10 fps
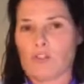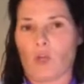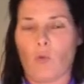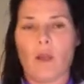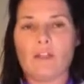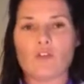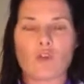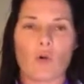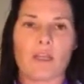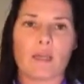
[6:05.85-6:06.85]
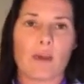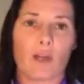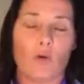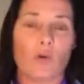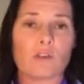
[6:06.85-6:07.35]
So when you're talking
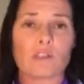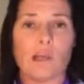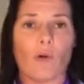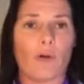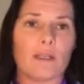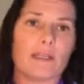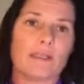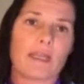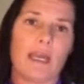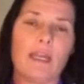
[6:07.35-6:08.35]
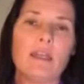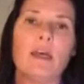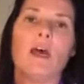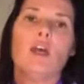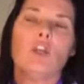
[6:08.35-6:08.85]
about a horse lowering its head,
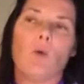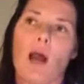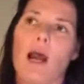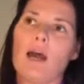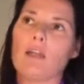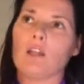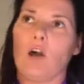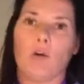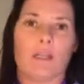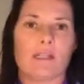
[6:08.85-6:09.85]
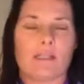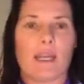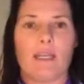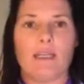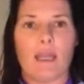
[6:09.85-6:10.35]
you are lowering its
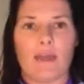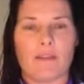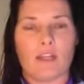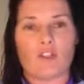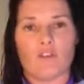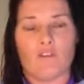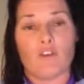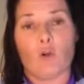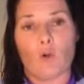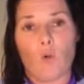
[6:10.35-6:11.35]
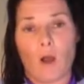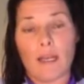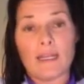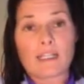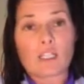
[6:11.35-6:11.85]
head and they do feel
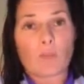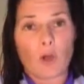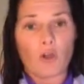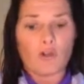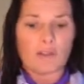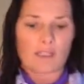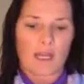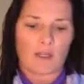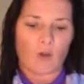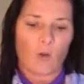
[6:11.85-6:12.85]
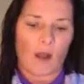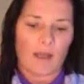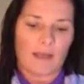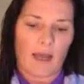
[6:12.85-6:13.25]
quite exposed and quite.